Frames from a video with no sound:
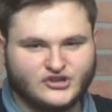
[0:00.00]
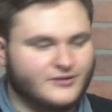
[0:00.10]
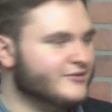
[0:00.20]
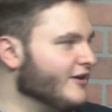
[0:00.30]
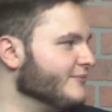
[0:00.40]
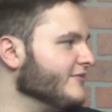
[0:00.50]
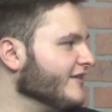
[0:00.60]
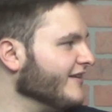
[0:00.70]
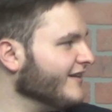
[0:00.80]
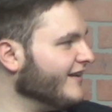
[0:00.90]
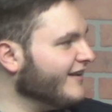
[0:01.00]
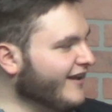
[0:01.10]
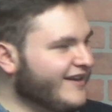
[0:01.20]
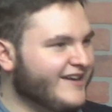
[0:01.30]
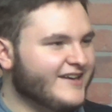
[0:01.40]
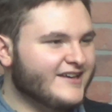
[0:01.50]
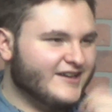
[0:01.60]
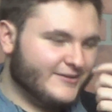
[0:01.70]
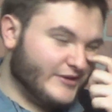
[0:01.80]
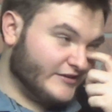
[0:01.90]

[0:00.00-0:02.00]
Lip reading: No, it makes sense.